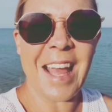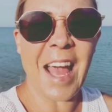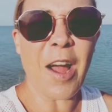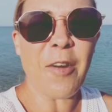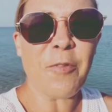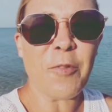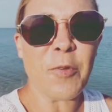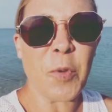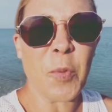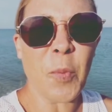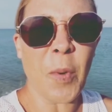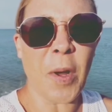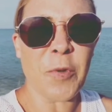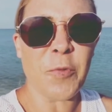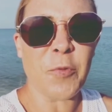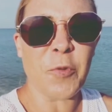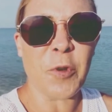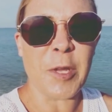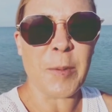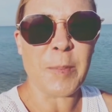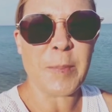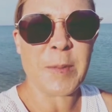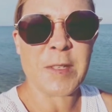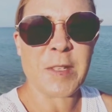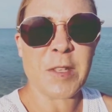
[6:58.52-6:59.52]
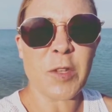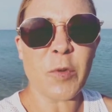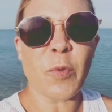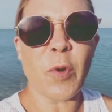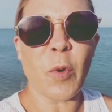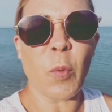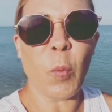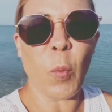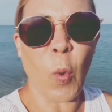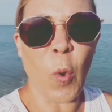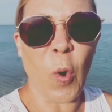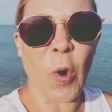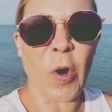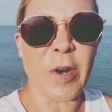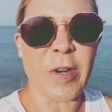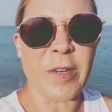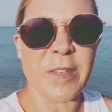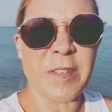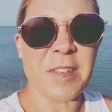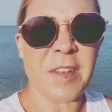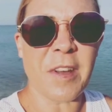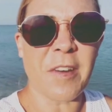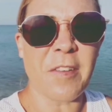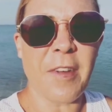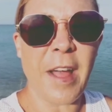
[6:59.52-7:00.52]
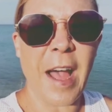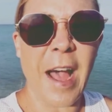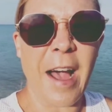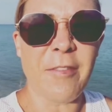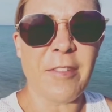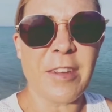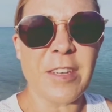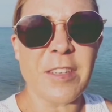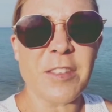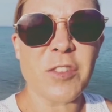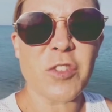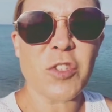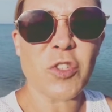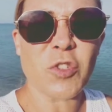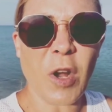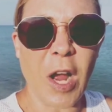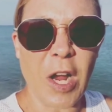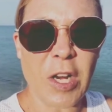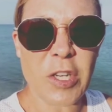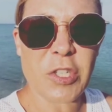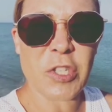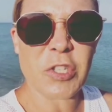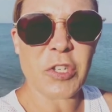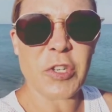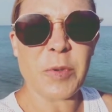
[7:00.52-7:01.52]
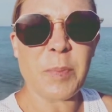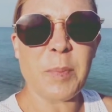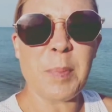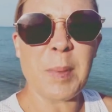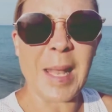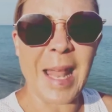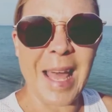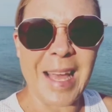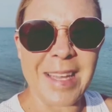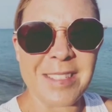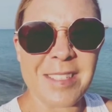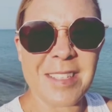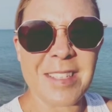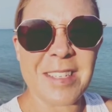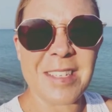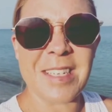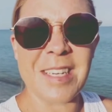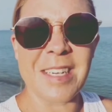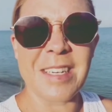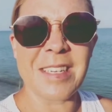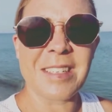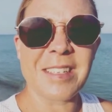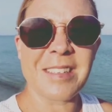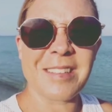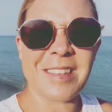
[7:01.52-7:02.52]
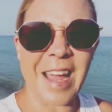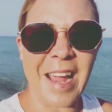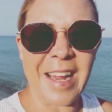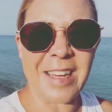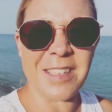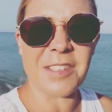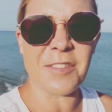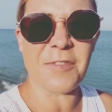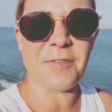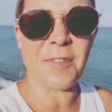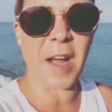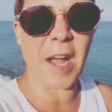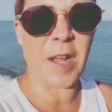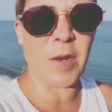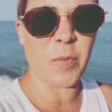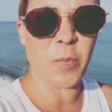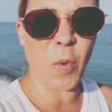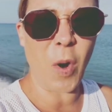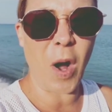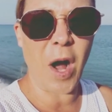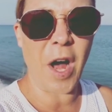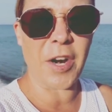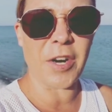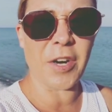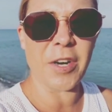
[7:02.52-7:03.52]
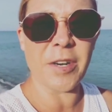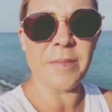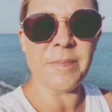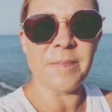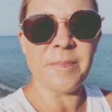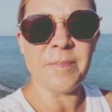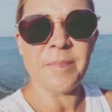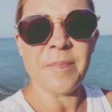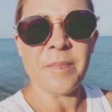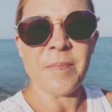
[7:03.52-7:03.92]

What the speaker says: Everyone reaps the rewards of having structured, blessed, sanctified water.